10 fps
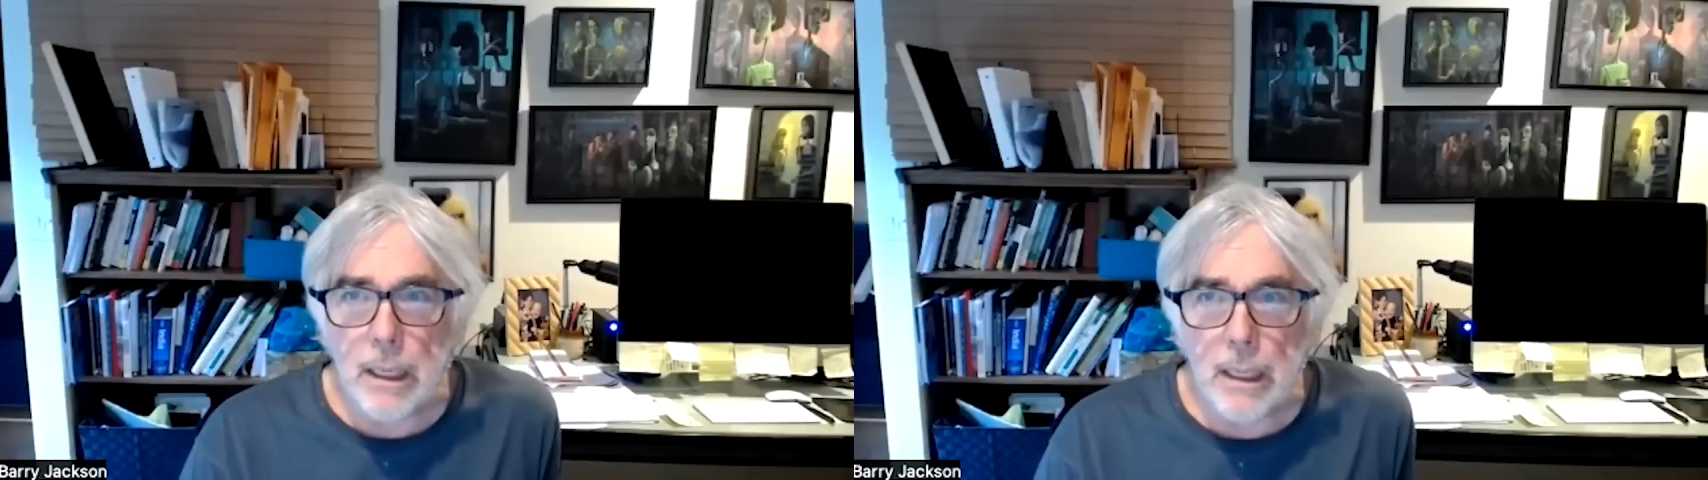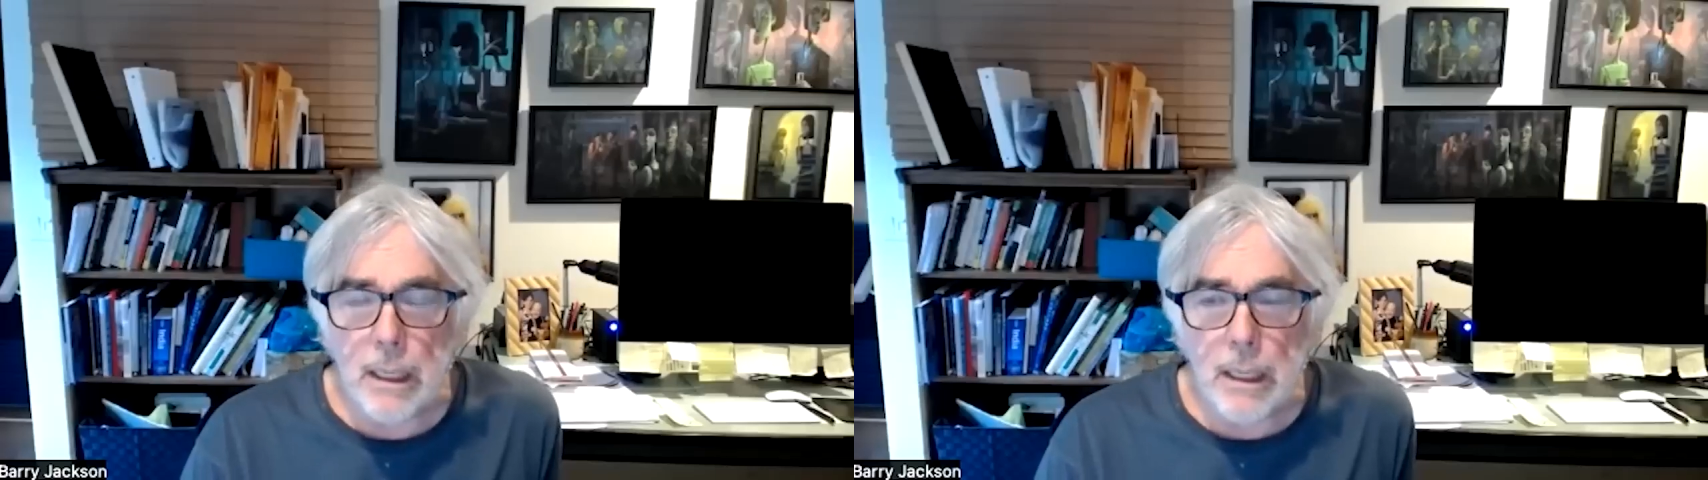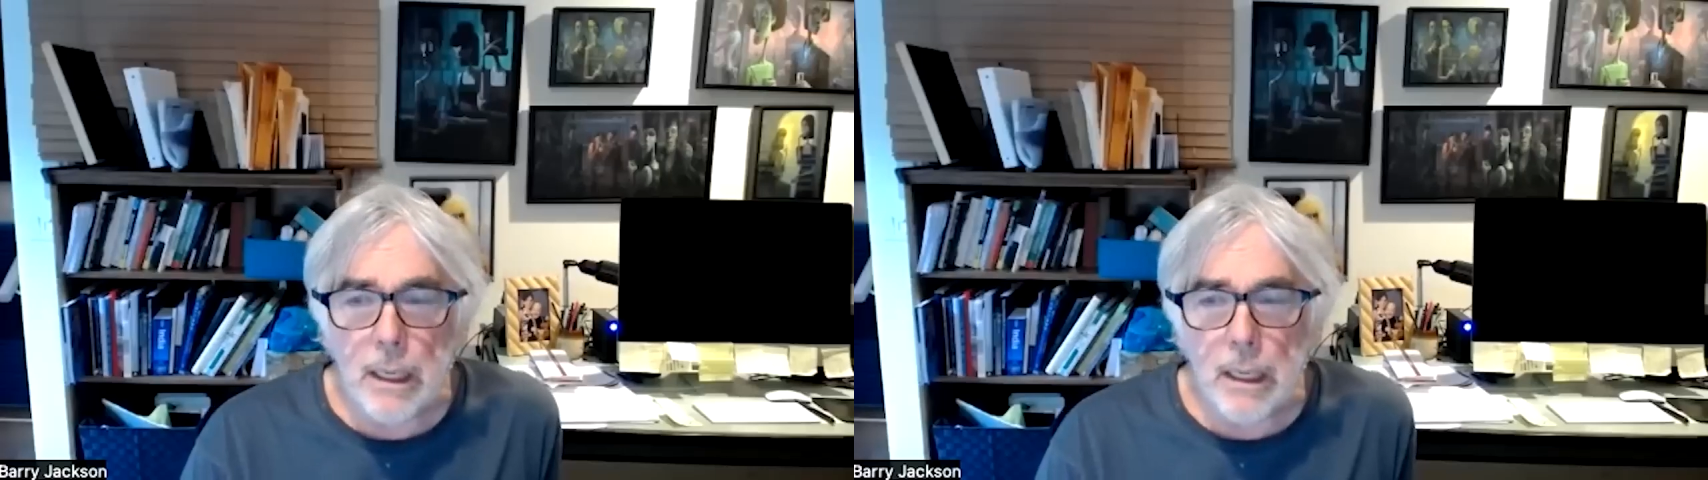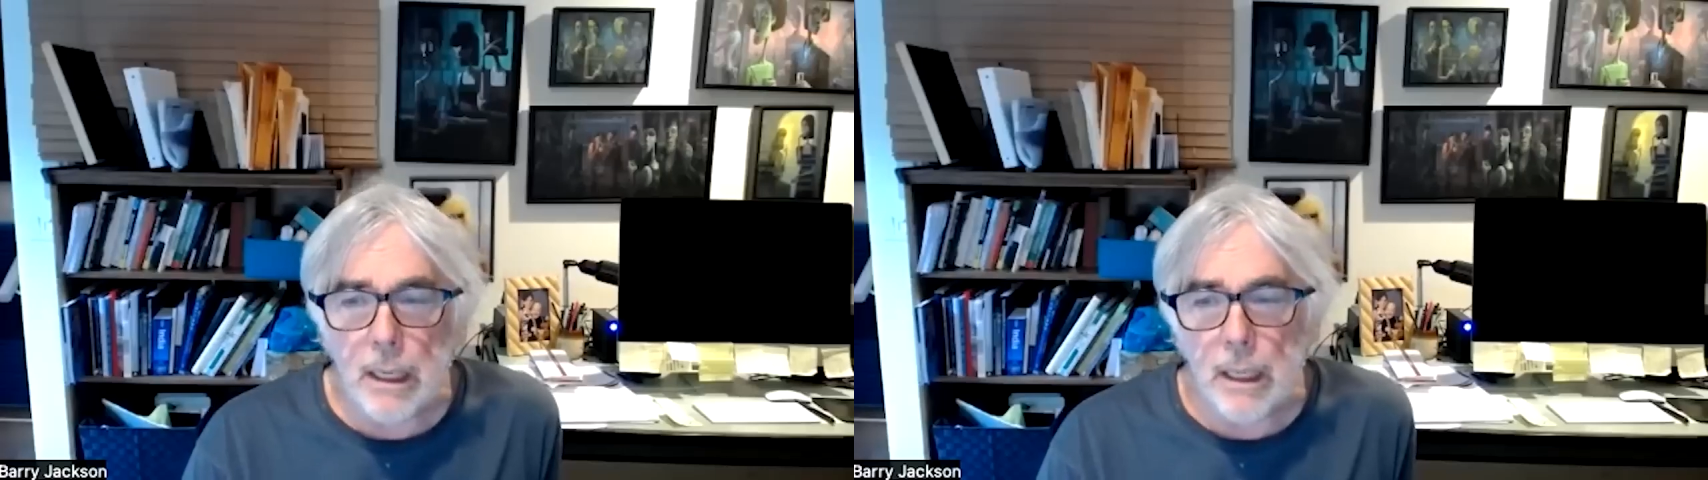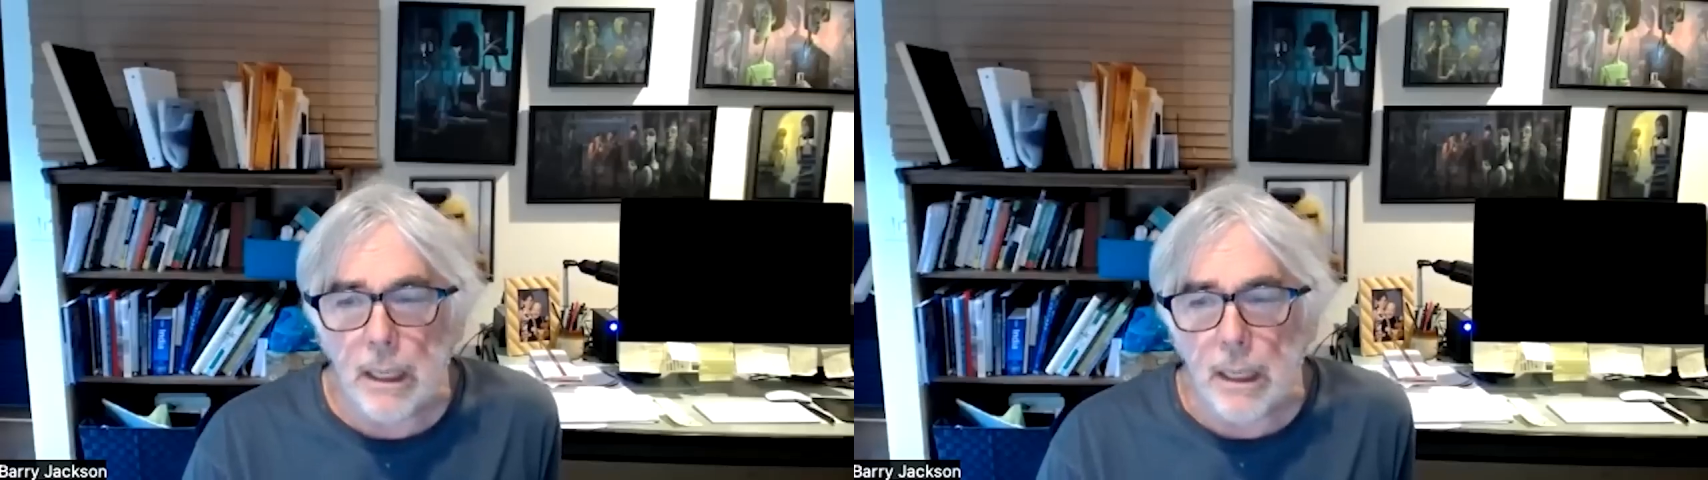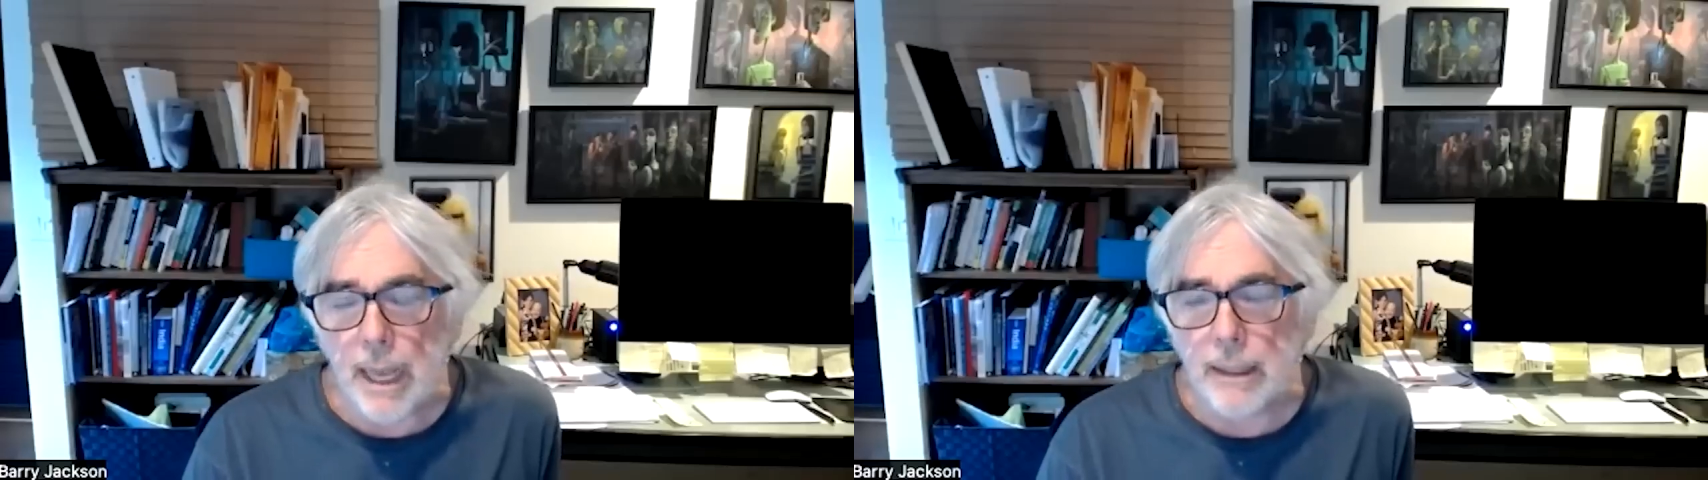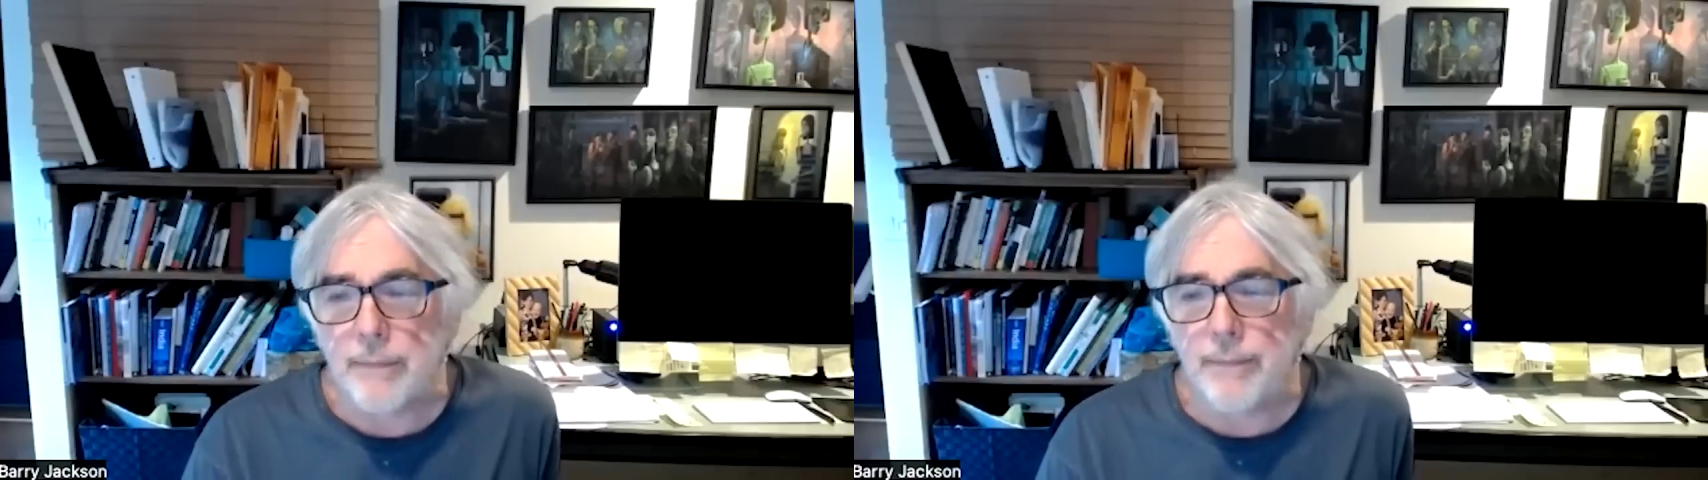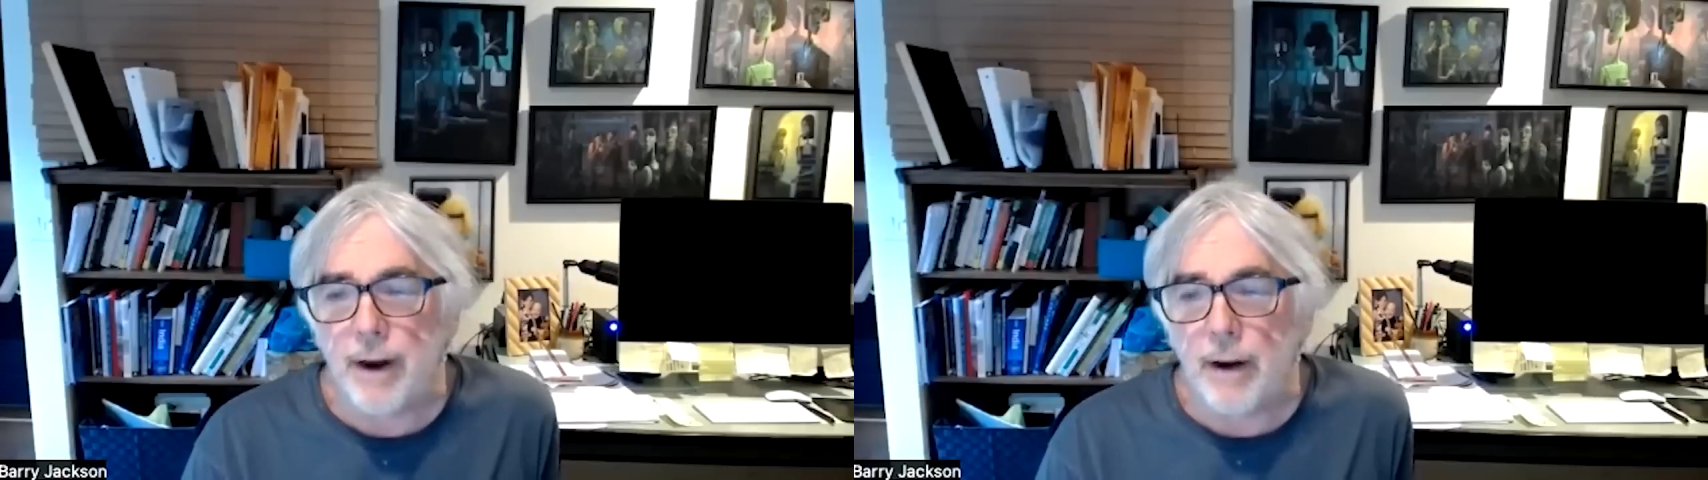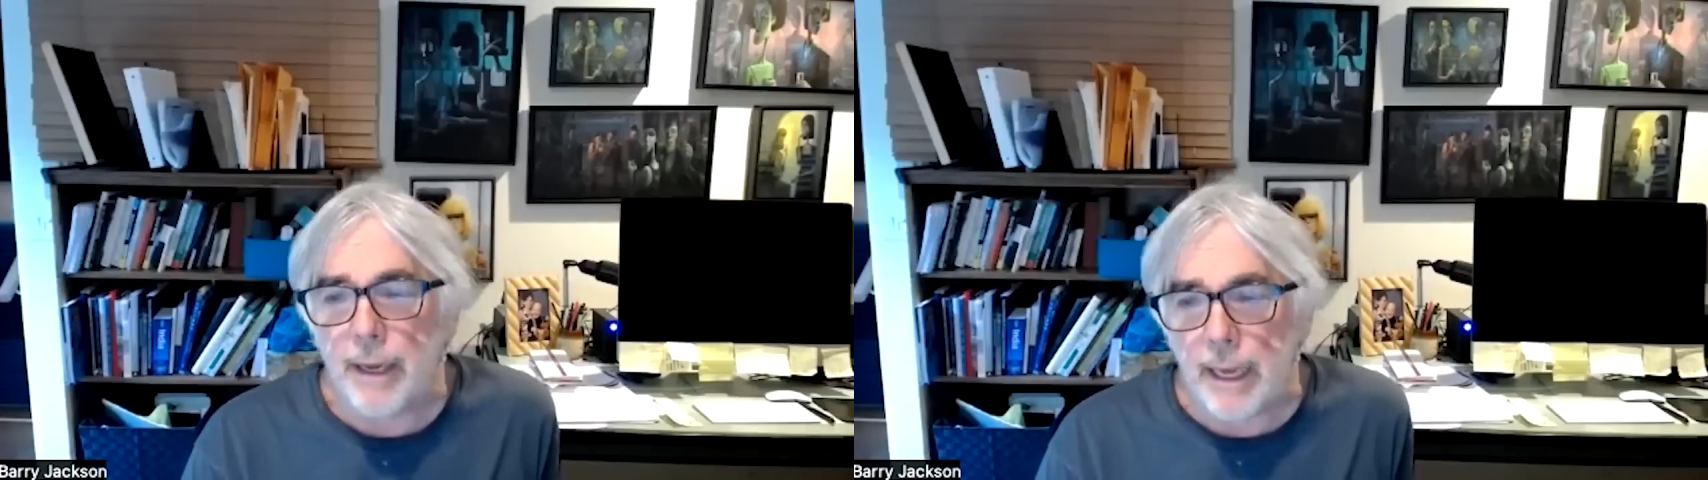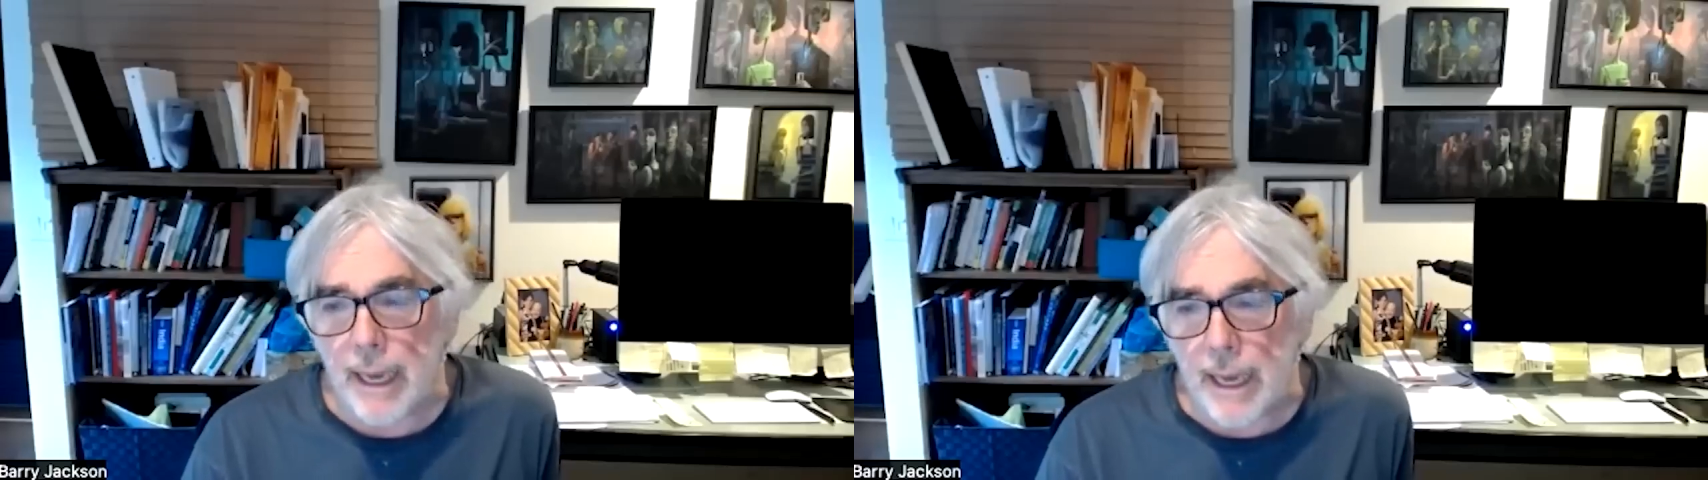in at the very